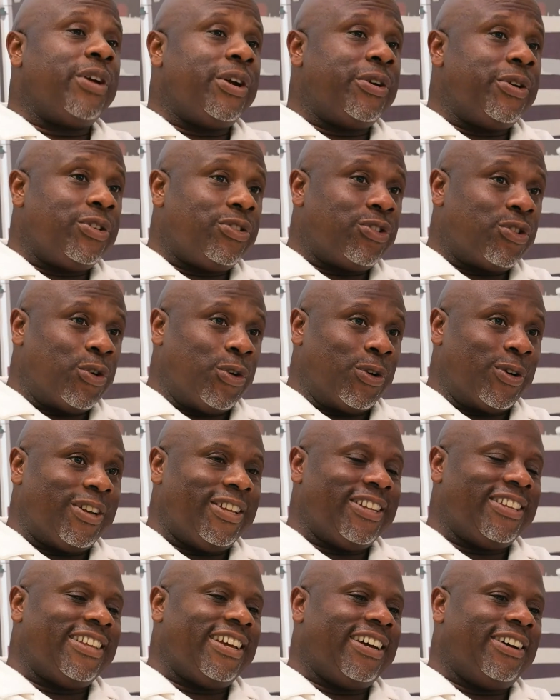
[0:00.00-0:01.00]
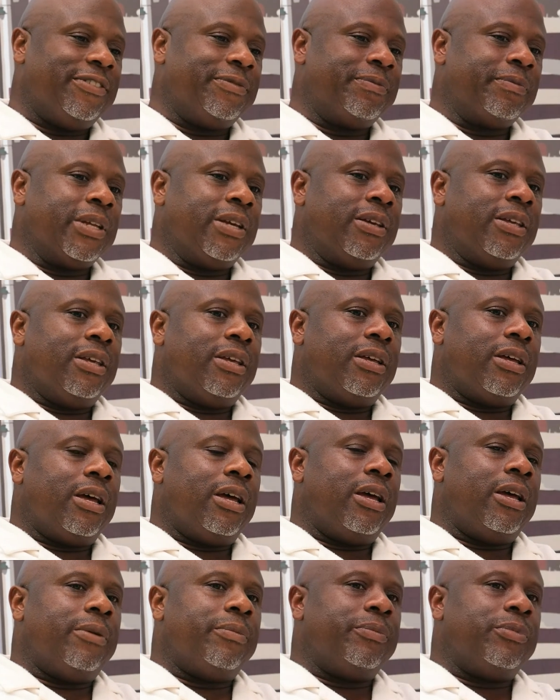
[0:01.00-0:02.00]
very strongly now.
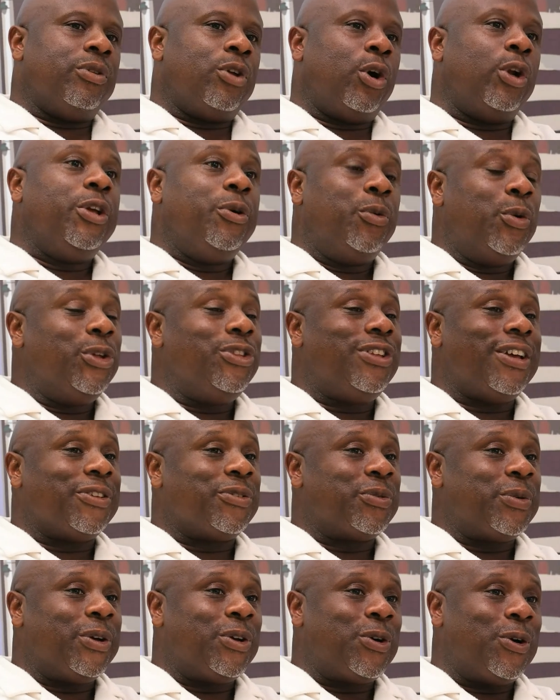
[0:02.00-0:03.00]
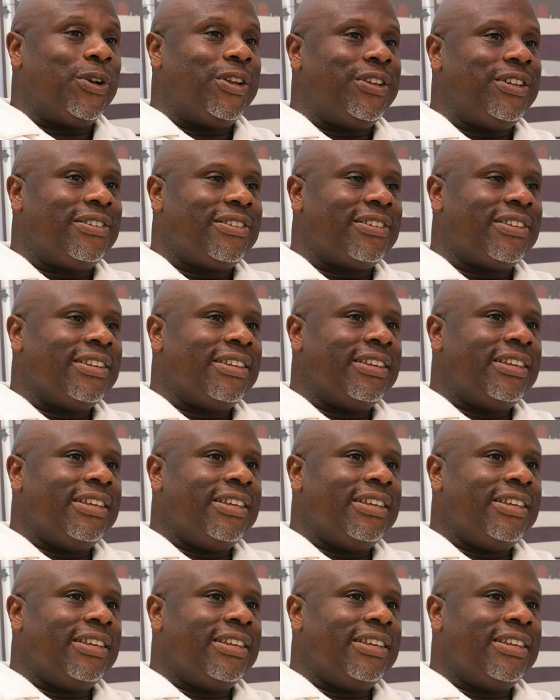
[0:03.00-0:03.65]
Nollywood, as we call it,